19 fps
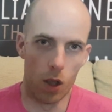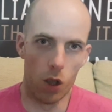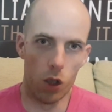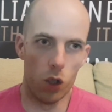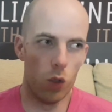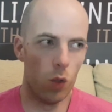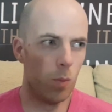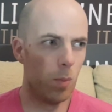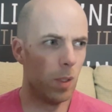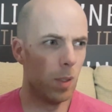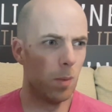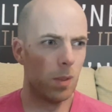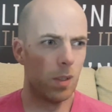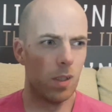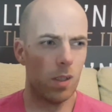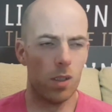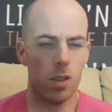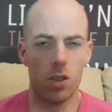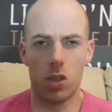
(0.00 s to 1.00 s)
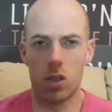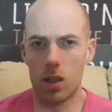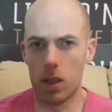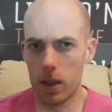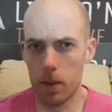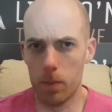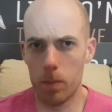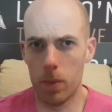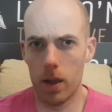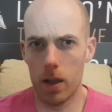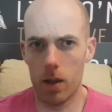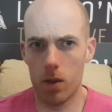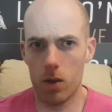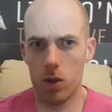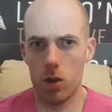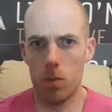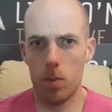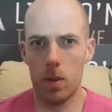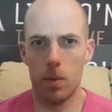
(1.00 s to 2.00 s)
You'd be able to sleep better.
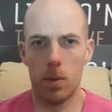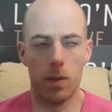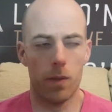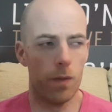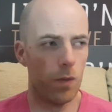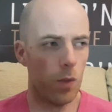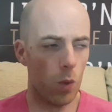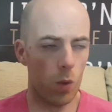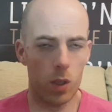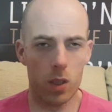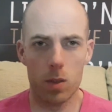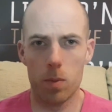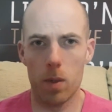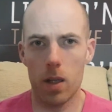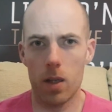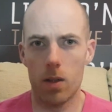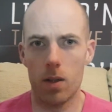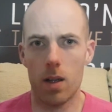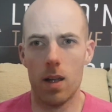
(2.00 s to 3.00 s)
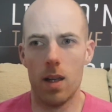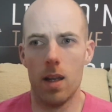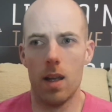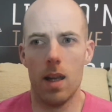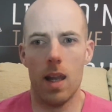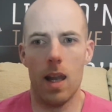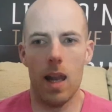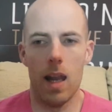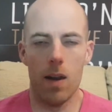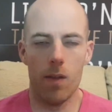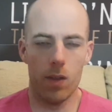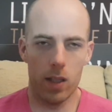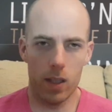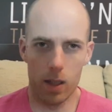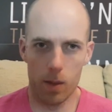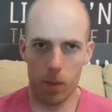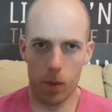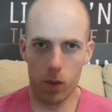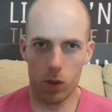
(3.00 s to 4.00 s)
You'd be able to focus better. Everything
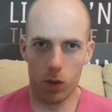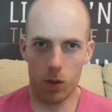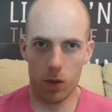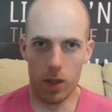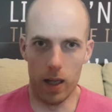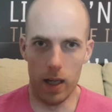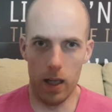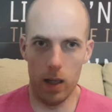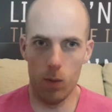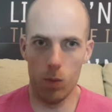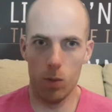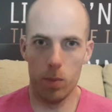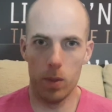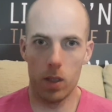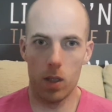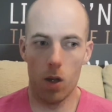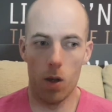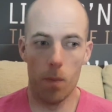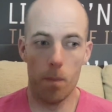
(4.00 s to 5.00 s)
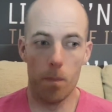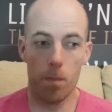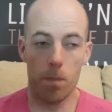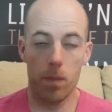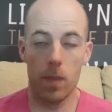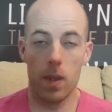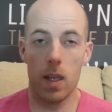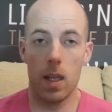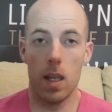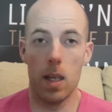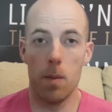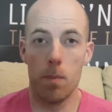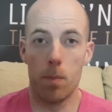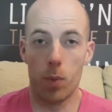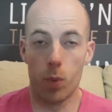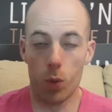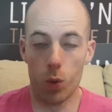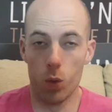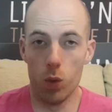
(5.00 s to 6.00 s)
about your day would become
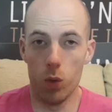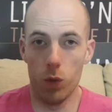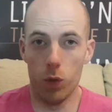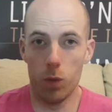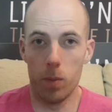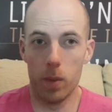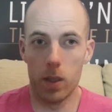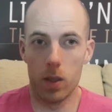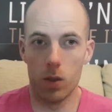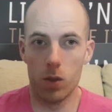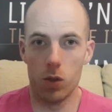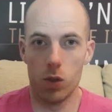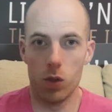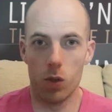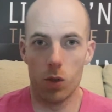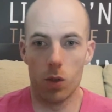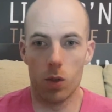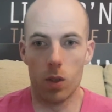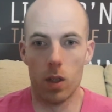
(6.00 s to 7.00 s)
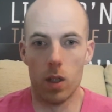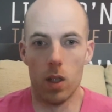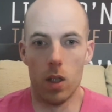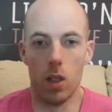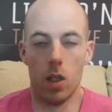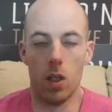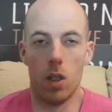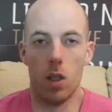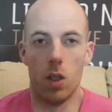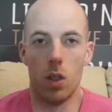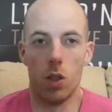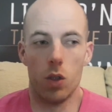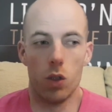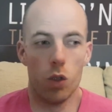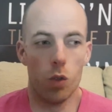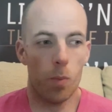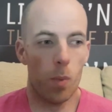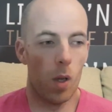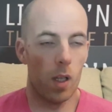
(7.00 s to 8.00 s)
improved because your
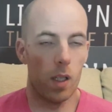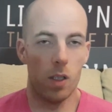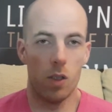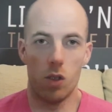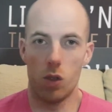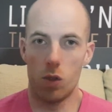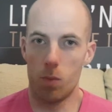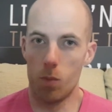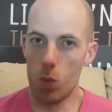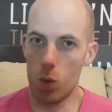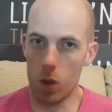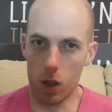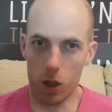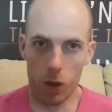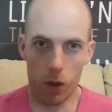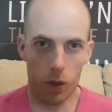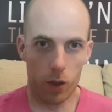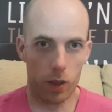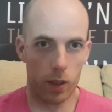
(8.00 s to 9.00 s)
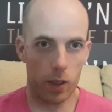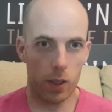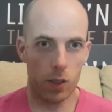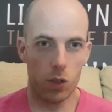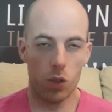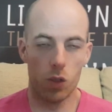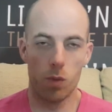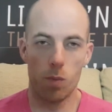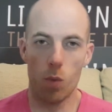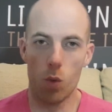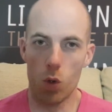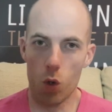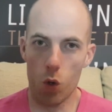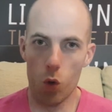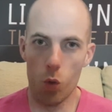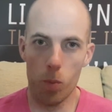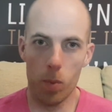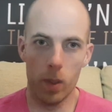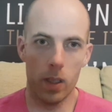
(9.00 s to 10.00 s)
body's just more alert. It's just more
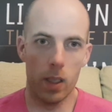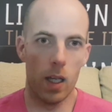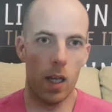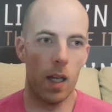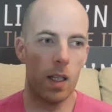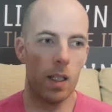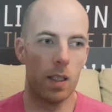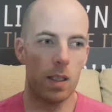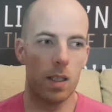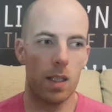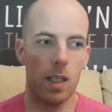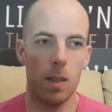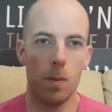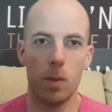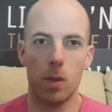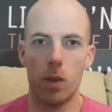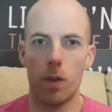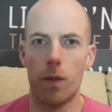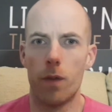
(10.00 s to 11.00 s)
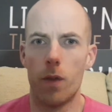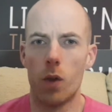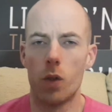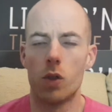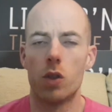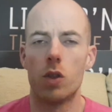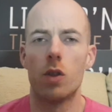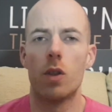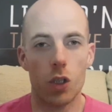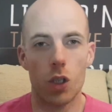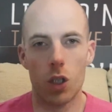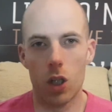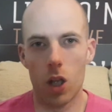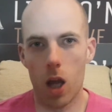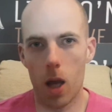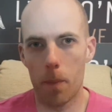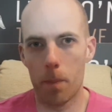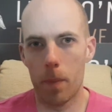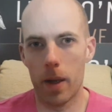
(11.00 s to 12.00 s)
open, and it's able to function a
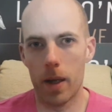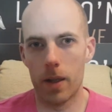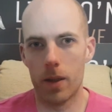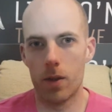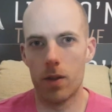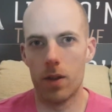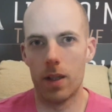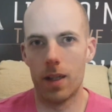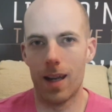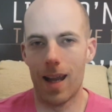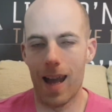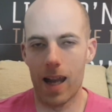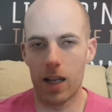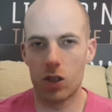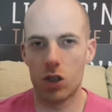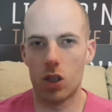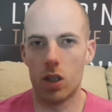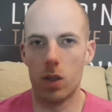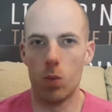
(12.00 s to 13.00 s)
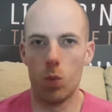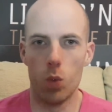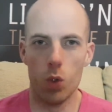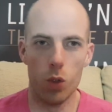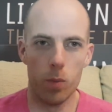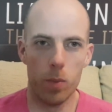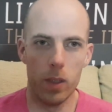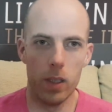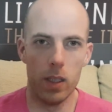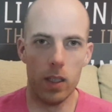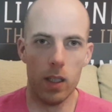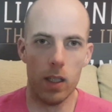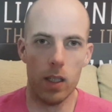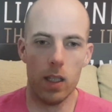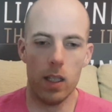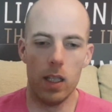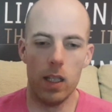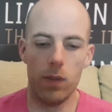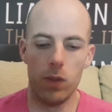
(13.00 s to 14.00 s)
lot better than it actually would be
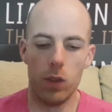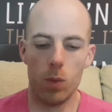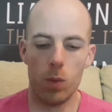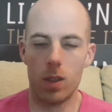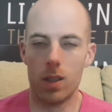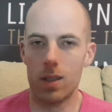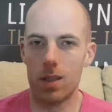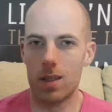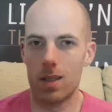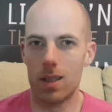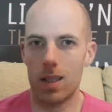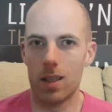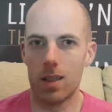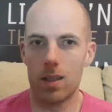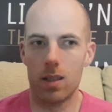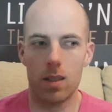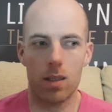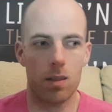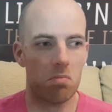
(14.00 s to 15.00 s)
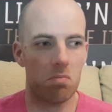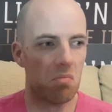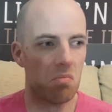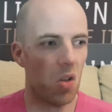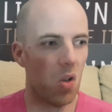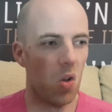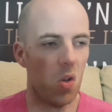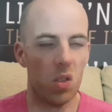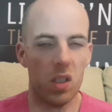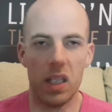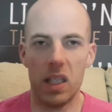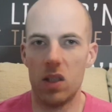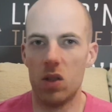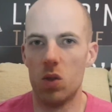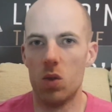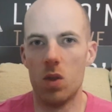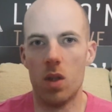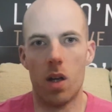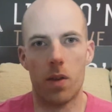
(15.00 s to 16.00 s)
if you were to sit all day and
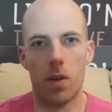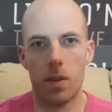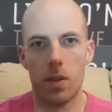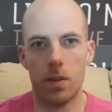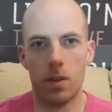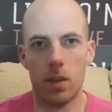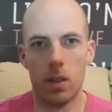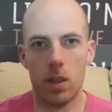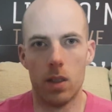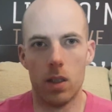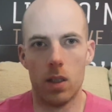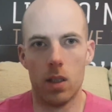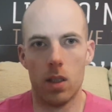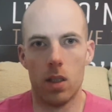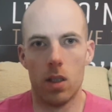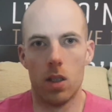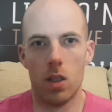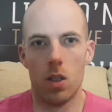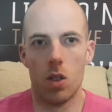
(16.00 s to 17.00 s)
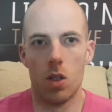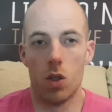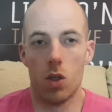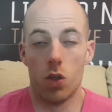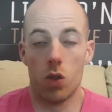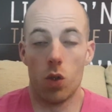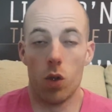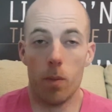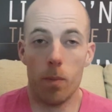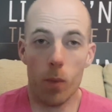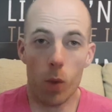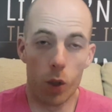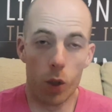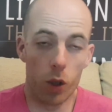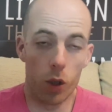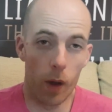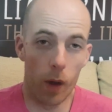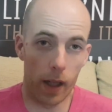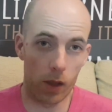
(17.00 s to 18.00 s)
do nothing. So the more
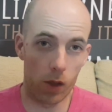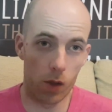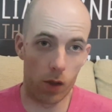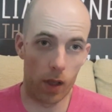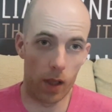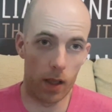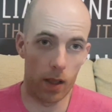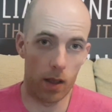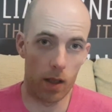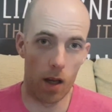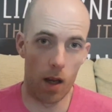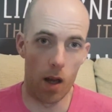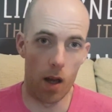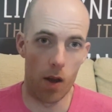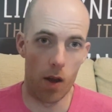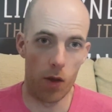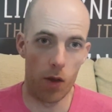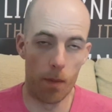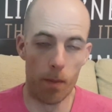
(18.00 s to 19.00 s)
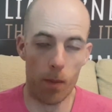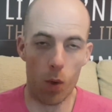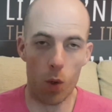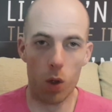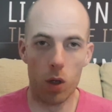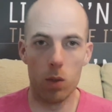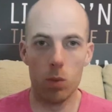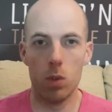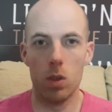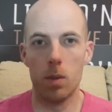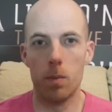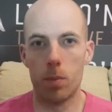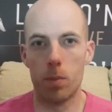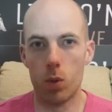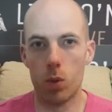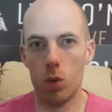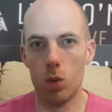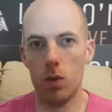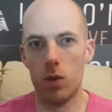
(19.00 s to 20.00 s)
you exercise, the more it will
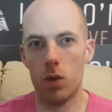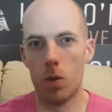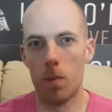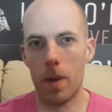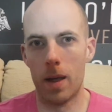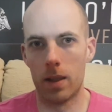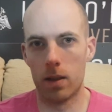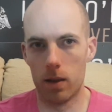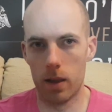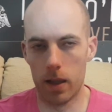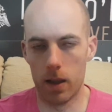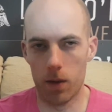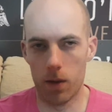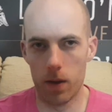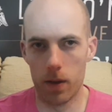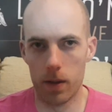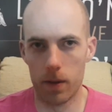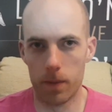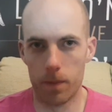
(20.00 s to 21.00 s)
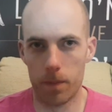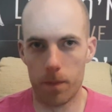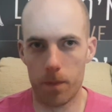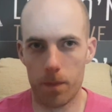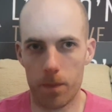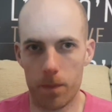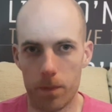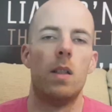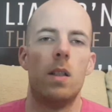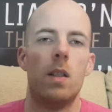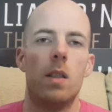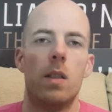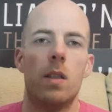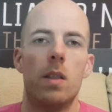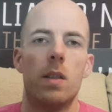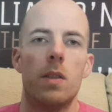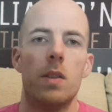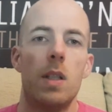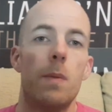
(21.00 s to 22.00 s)
improve your mental health.
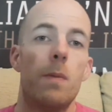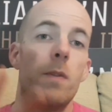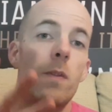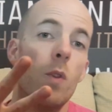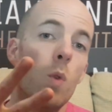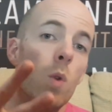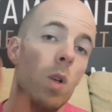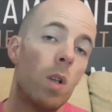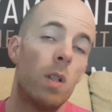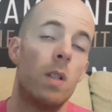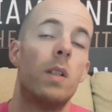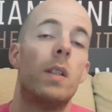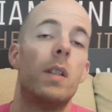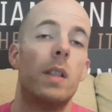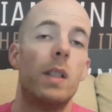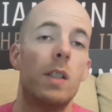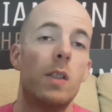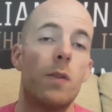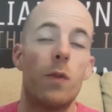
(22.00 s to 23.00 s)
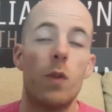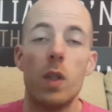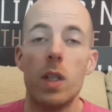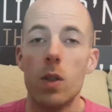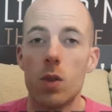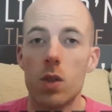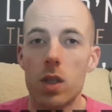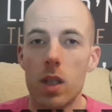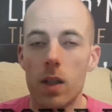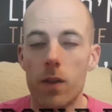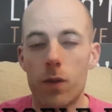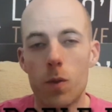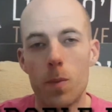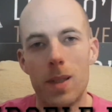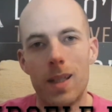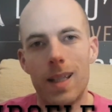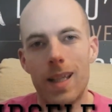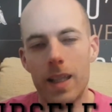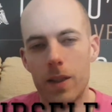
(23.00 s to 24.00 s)
Tip four is free yourself from
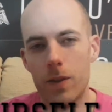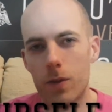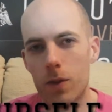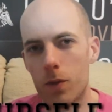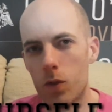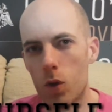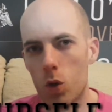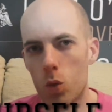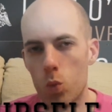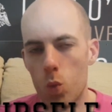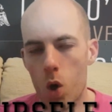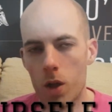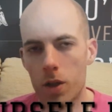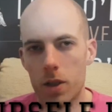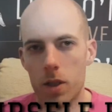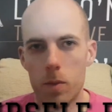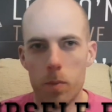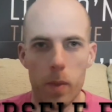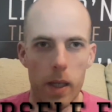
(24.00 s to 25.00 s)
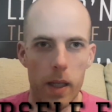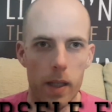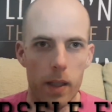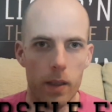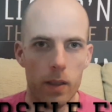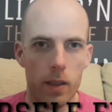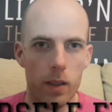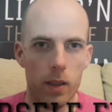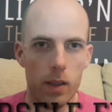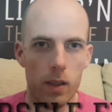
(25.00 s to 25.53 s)
a life of unwanted pain.